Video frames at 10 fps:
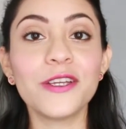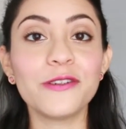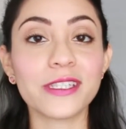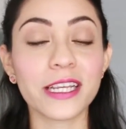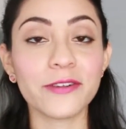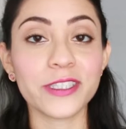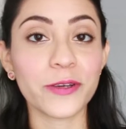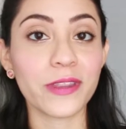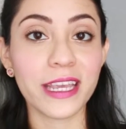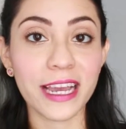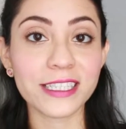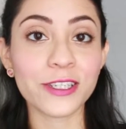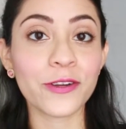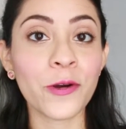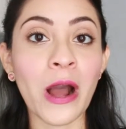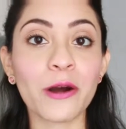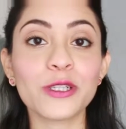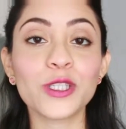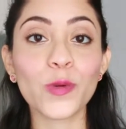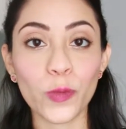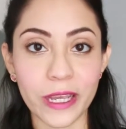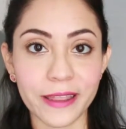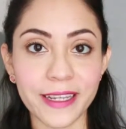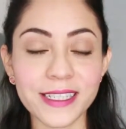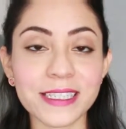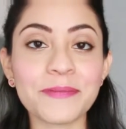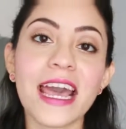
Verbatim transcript: you stay video until the end to know how to win this.